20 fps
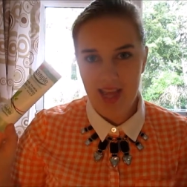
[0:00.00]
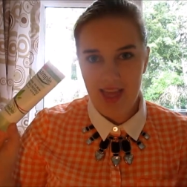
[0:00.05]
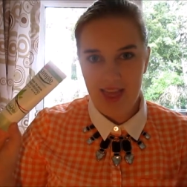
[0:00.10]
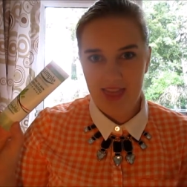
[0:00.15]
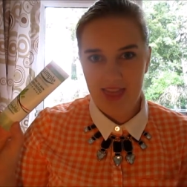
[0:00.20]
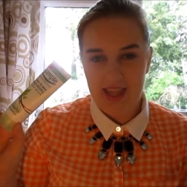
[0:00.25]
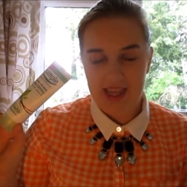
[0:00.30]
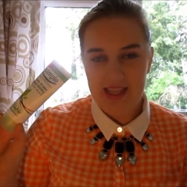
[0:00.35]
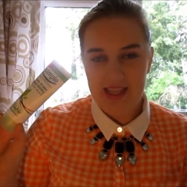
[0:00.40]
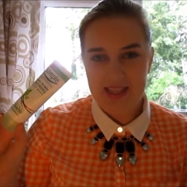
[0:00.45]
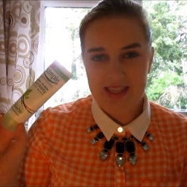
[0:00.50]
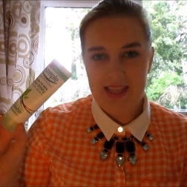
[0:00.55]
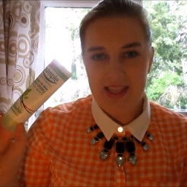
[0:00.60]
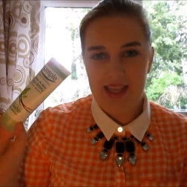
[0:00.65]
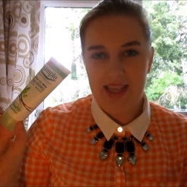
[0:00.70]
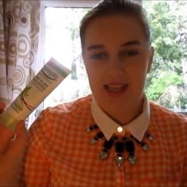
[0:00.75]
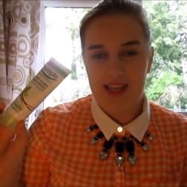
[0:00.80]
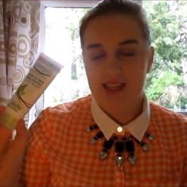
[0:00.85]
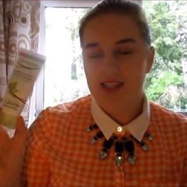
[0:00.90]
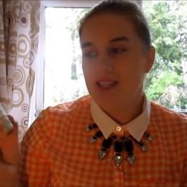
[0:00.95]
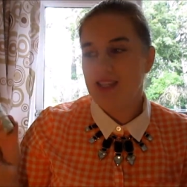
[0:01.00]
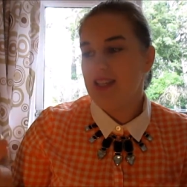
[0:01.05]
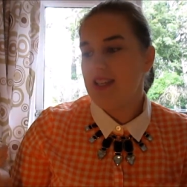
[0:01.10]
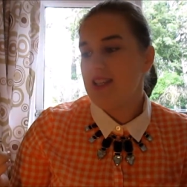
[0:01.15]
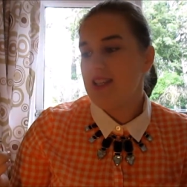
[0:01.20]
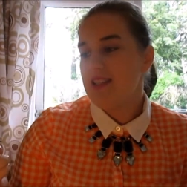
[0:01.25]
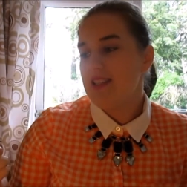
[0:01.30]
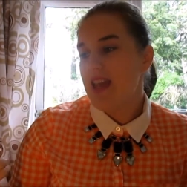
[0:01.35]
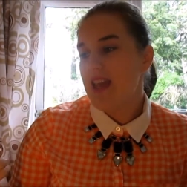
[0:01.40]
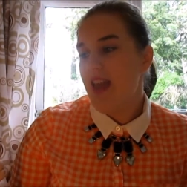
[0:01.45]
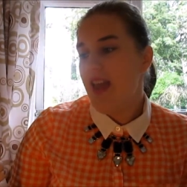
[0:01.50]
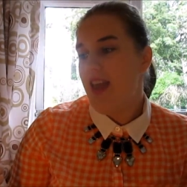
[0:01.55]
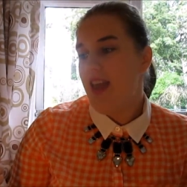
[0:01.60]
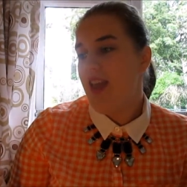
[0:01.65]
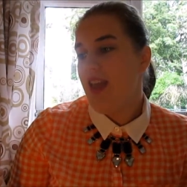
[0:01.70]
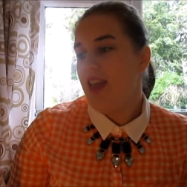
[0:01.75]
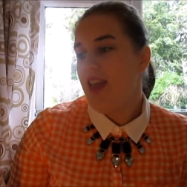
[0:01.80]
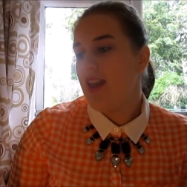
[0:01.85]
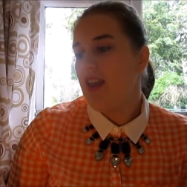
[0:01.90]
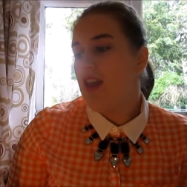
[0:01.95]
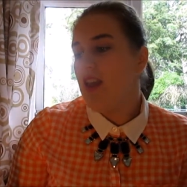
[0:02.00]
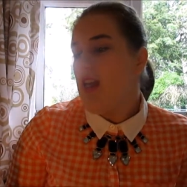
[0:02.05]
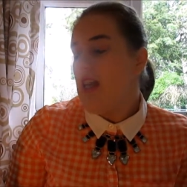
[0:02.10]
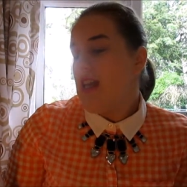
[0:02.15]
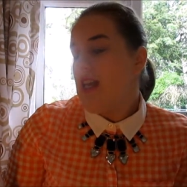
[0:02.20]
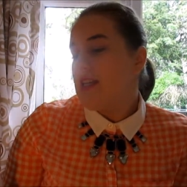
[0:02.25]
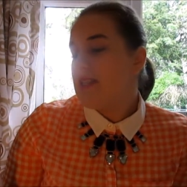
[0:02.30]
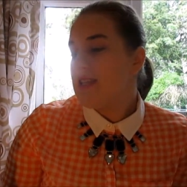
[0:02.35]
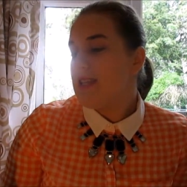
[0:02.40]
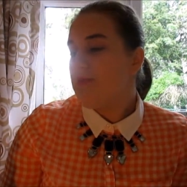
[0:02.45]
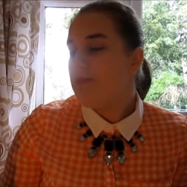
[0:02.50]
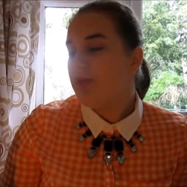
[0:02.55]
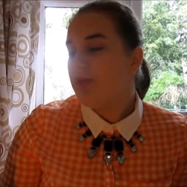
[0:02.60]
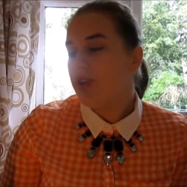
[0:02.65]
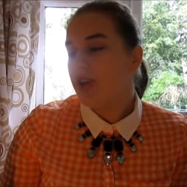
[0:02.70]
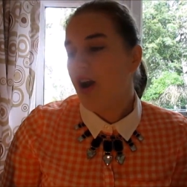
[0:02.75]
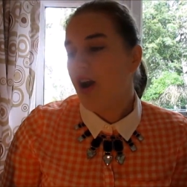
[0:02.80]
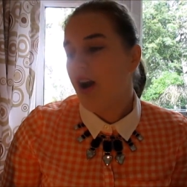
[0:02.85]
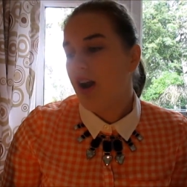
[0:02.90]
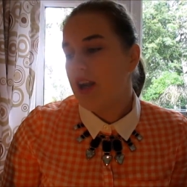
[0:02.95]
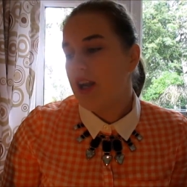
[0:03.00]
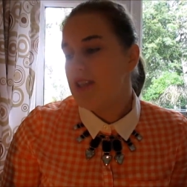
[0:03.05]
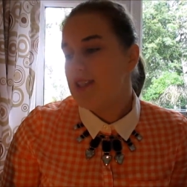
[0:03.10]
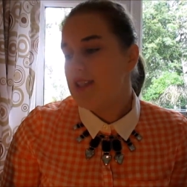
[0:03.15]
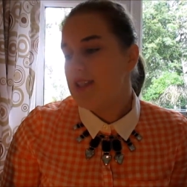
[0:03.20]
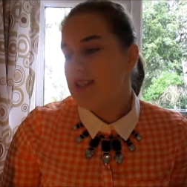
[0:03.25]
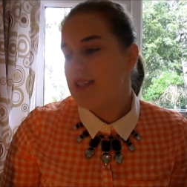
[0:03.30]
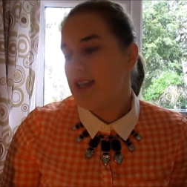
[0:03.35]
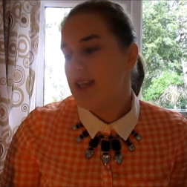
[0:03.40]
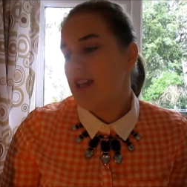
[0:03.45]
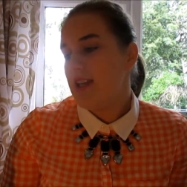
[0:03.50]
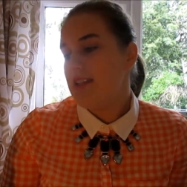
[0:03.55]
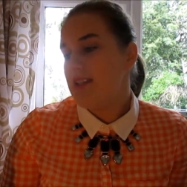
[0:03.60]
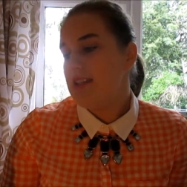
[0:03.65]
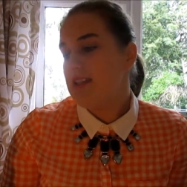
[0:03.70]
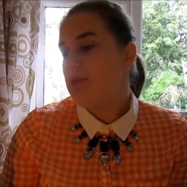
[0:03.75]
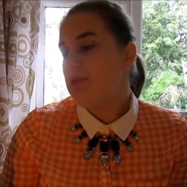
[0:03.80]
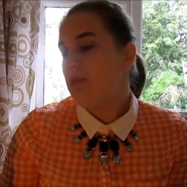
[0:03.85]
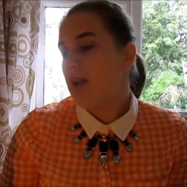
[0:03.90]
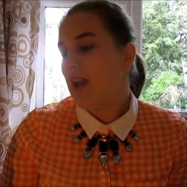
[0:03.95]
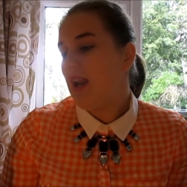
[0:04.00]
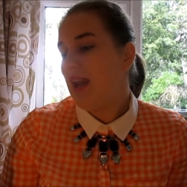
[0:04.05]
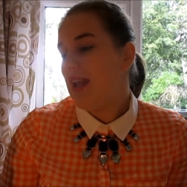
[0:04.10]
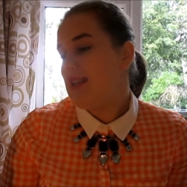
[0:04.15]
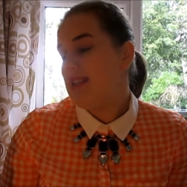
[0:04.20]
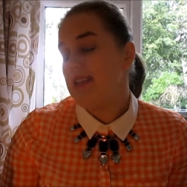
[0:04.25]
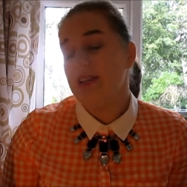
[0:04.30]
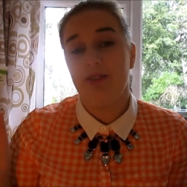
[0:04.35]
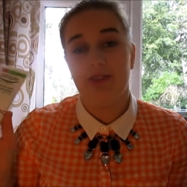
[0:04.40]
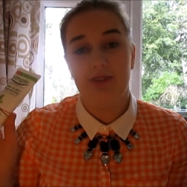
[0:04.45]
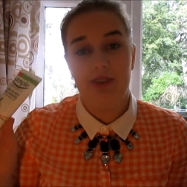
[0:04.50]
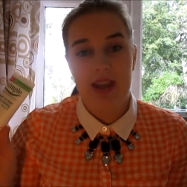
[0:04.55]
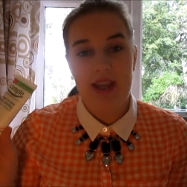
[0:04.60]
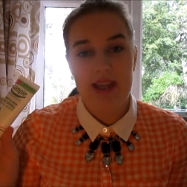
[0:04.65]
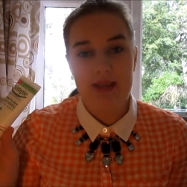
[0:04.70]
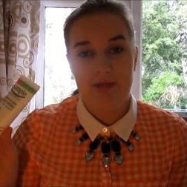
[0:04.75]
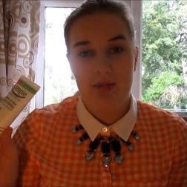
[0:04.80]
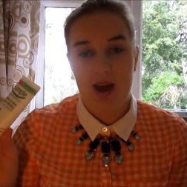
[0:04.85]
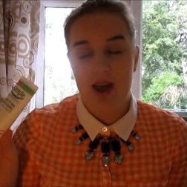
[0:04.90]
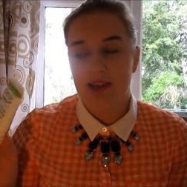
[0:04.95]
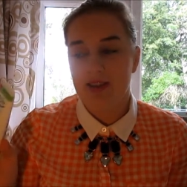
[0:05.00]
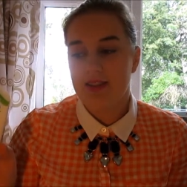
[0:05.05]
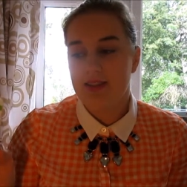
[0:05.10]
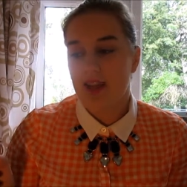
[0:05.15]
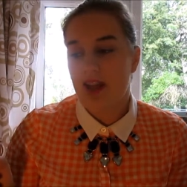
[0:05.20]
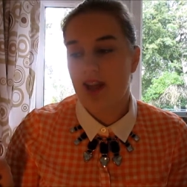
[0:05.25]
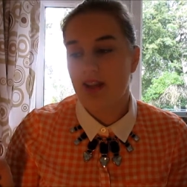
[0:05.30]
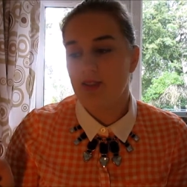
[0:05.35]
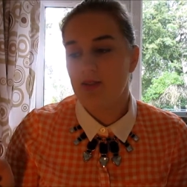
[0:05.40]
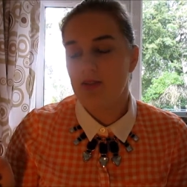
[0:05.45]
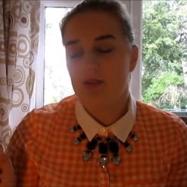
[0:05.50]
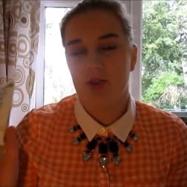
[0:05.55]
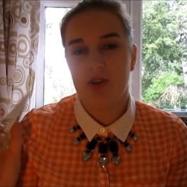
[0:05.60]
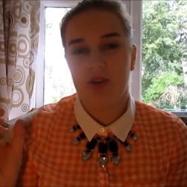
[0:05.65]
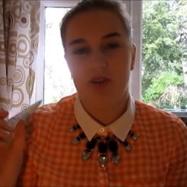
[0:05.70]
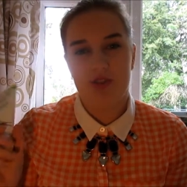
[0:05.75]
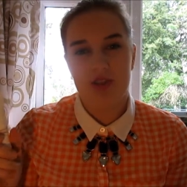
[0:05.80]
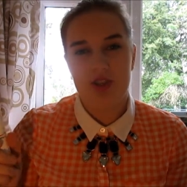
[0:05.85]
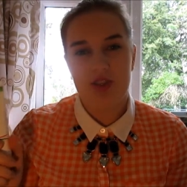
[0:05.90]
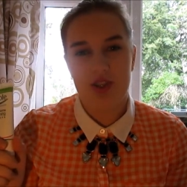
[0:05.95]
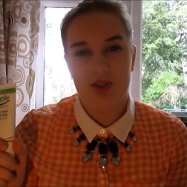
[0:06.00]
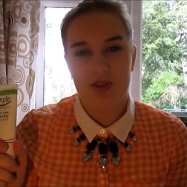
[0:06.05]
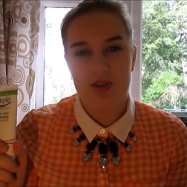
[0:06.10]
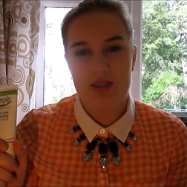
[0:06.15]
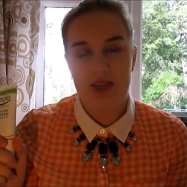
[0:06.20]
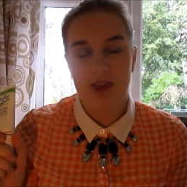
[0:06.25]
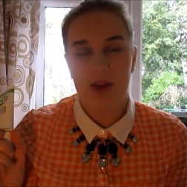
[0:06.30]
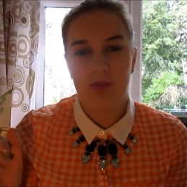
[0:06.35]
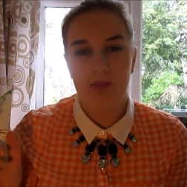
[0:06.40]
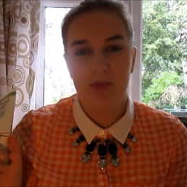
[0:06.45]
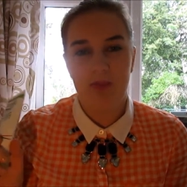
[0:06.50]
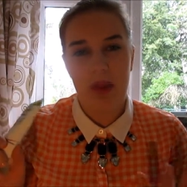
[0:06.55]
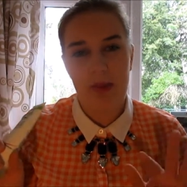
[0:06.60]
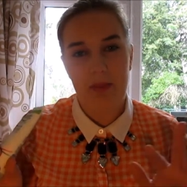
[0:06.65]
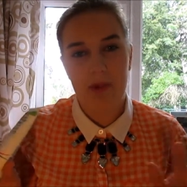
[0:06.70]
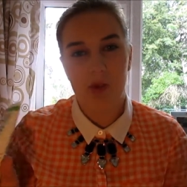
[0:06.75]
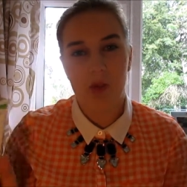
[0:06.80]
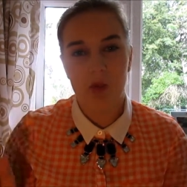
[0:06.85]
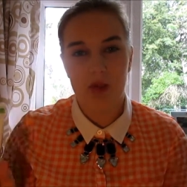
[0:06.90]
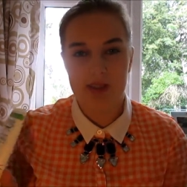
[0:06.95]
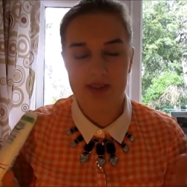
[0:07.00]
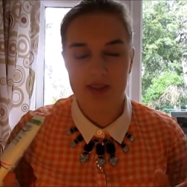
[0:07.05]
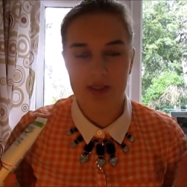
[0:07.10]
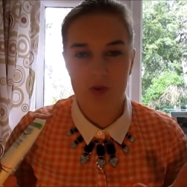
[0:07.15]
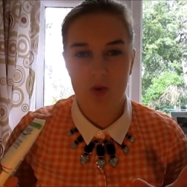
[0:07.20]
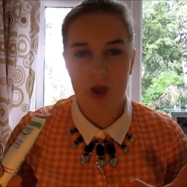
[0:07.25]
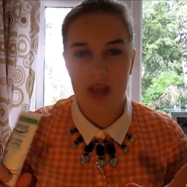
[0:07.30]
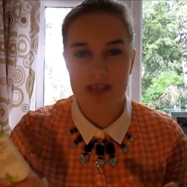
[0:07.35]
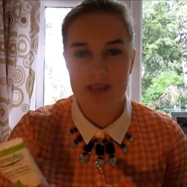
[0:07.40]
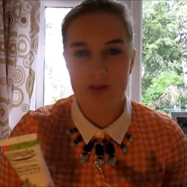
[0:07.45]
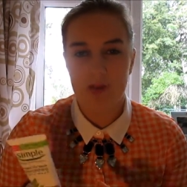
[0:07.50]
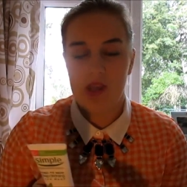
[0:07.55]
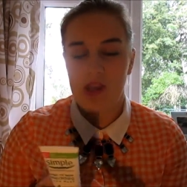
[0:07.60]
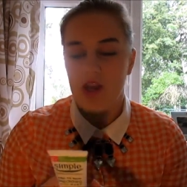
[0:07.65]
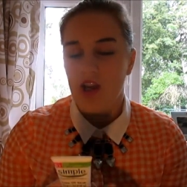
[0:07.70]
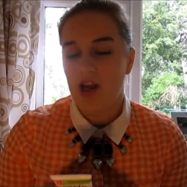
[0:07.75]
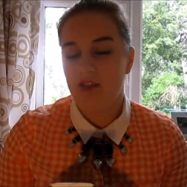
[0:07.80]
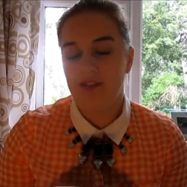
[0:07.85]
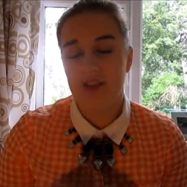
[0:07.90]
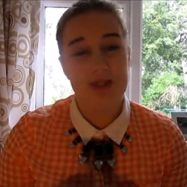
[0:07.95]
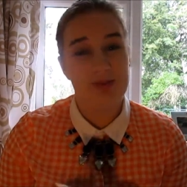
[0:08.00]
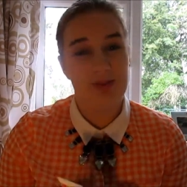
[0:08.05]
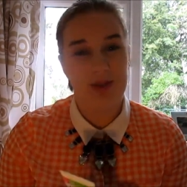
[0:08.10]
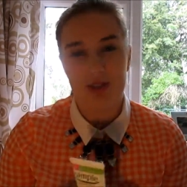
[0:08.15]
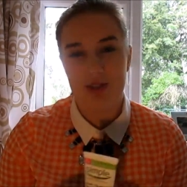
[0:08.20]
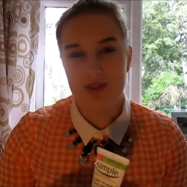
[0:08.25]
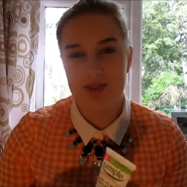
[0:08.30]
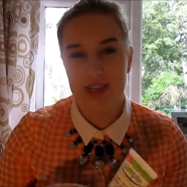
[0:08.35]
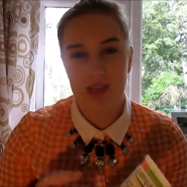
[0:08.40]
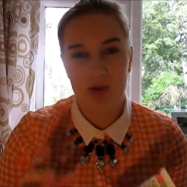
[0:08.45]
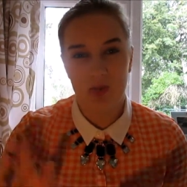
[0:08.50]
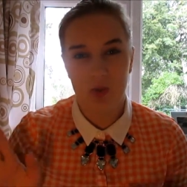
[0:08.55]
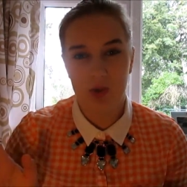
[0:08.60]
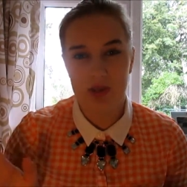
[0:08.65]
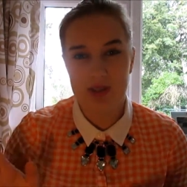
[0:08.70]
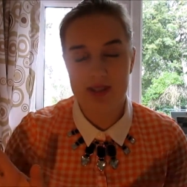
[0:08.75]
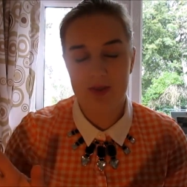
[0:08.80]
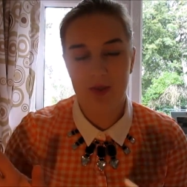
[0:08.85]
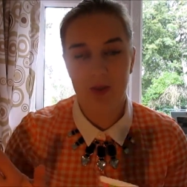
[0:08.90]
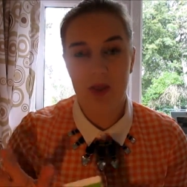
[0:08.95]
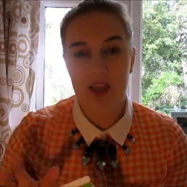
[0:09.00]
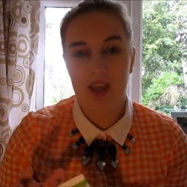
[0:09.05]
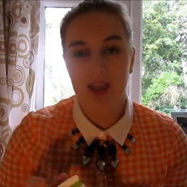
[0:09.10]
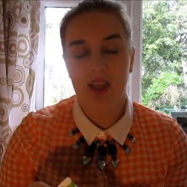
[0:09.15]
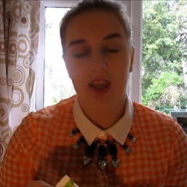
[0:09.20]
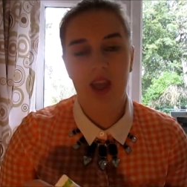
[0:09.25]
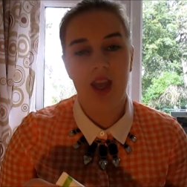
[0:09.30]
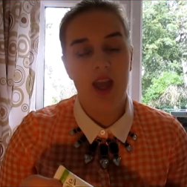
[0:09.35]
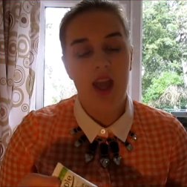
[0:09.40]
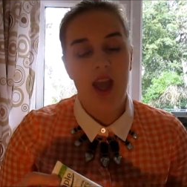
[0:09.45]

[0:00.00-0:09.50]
this. It is a simple kind to skin deep cleansing face mask, and you sort of just use it maybe once or twice a week. I've just been using it once a week,